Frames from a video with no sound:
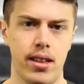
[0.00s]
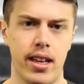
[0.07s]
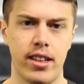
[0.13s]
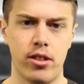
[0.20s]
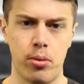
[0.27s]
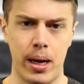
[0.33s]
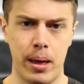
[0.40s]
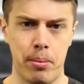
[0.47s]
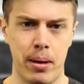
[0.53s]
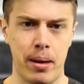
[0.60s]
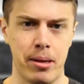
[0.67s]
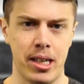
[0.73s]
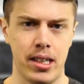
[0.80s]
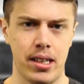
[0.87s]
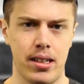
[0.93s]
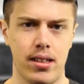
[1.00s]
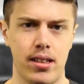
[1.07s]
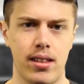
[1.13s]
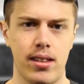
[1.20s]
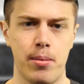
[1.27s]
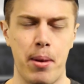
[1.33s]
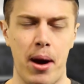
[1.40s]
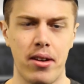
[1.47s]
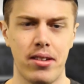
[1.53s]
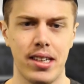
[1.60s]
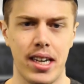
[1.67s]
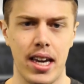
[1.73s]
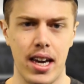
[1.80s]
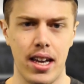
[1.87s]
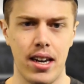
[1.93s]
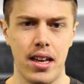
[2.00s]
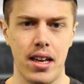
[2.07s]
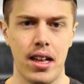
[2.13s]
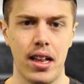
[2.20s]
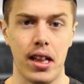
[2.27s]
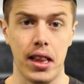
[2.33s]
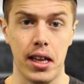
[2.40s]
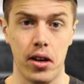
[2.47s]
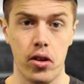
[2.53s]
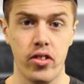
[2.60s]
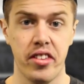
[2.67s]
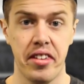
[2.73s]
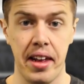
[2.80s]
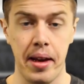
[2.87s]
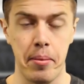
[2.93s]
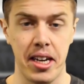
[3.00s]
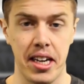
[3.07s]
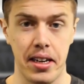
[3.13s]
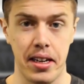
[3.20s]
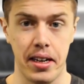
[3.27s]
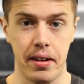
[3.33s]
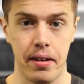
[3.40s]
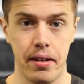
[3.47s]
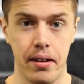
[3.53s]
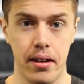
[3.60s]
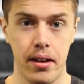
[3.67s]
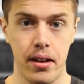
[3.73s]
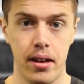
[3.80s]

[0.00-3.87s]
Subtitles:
That's right, baby. It's about to get a little steamy in here.